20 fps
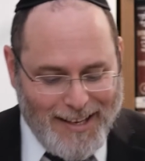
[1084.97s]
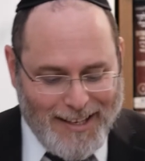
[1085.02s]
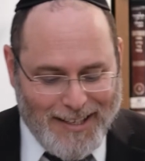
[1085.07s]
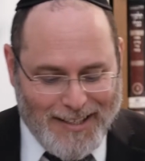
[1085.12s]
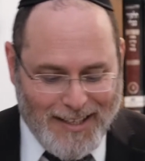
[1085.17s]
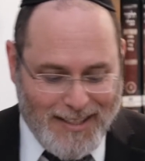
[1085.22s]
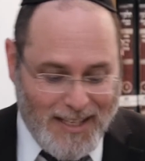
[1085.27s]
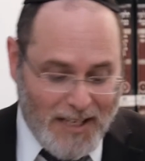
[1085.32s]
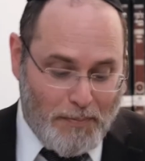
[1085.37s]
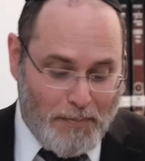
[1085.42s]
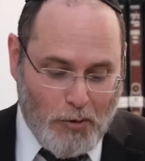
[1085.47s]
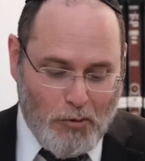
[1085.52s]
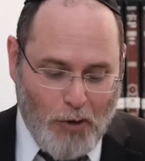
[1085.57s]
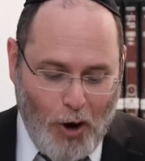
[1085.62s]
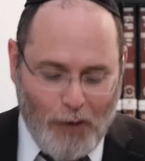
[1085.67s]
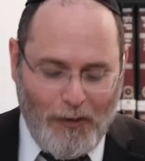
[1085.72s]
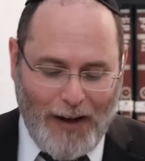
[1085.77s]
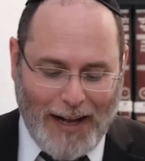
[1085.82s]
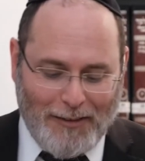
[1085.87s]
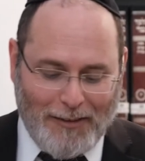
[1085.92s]
So he says
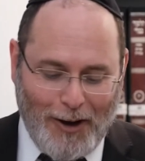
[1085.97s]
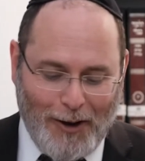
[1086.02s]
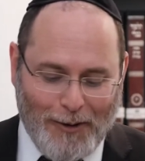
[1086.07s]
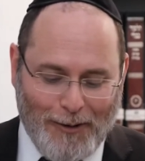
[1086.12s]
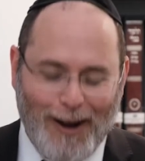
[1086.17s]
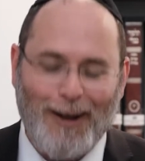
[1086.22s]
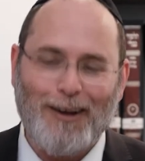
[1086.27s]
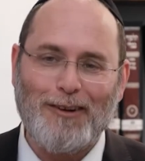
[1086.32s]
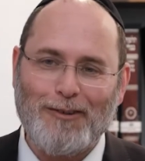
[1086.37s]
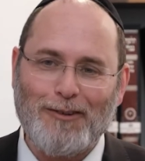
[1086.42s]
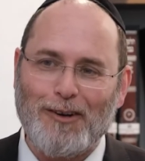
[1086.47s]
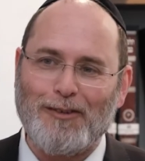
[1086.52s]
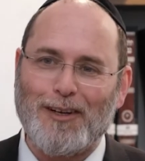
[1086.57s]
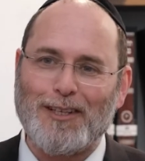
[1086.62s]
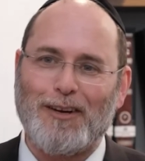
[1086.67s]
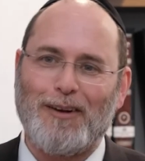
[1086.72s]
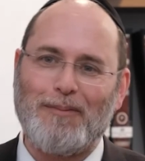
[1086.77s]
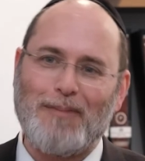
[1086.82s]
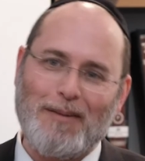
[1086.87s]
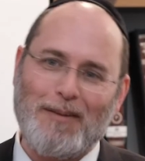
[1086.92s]
berov haTorah. Rov
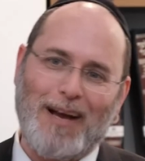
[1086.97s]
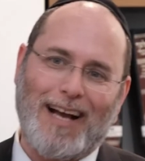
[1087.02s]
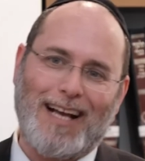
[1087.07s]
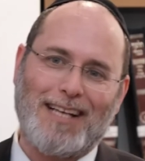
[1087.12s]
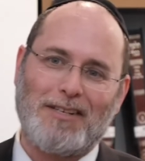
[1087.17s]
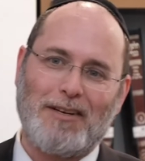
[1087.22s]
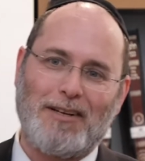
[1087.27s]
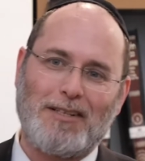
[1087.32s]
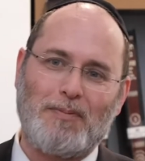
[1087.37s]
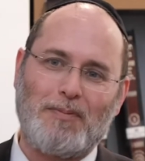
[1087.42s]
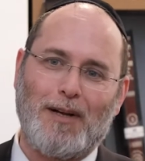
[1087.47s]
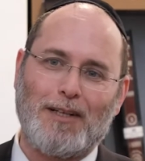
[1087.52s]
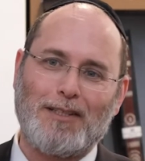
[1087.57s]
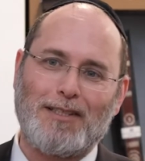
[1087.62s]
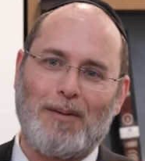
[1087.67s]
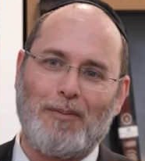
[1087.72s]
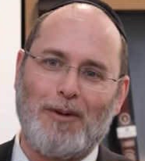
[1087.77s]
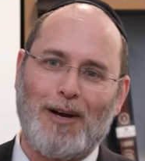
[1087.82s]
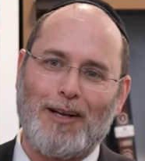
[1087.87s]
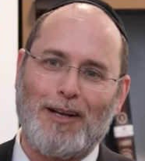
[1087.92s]
haTorah. Maybe, I guess it's spelled
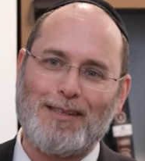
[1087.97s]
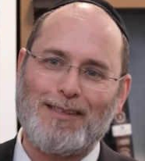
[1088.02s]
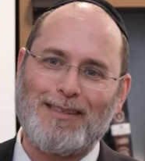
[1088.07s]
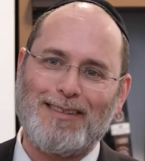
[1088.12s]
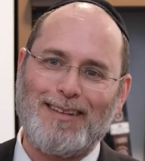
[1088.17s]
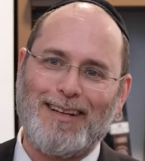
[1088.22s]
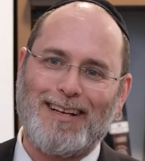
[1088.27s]
somewhere else.